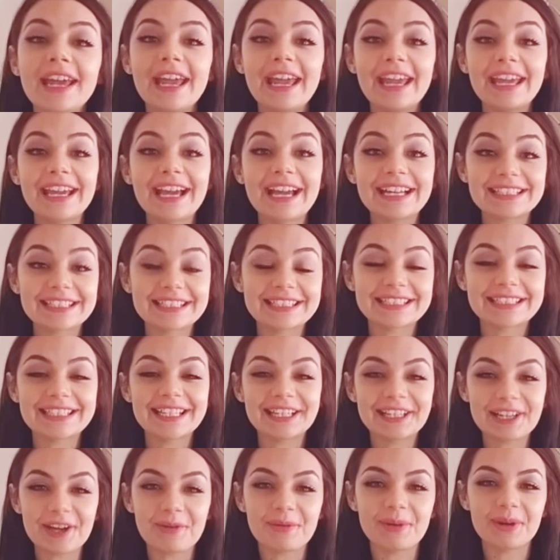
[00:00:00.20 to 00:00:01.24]
Hey guys, it's
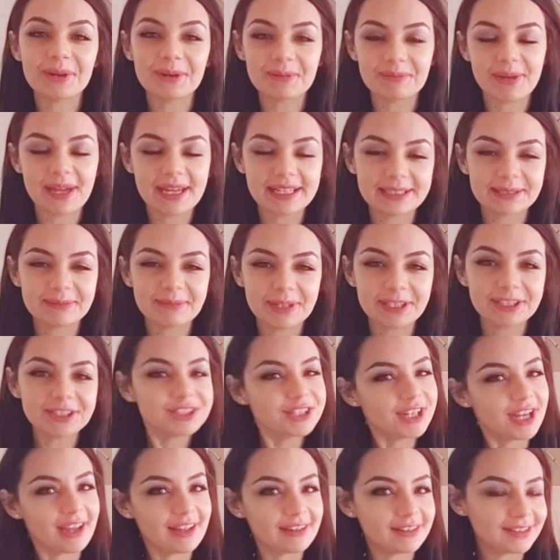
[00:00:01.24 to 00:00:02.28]
Danielle. Welcome back to my
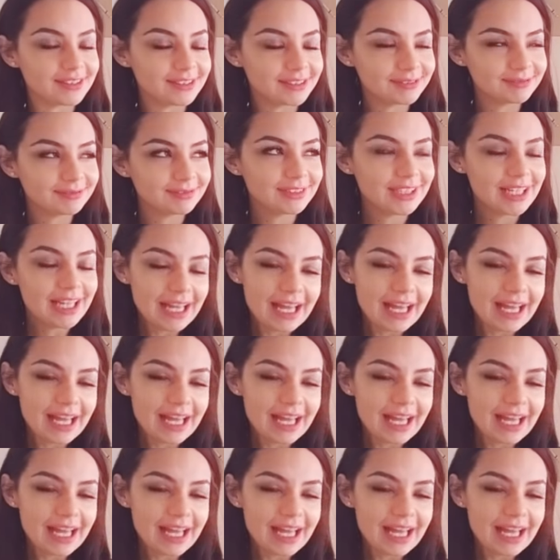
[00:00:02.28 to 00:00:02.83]
channel.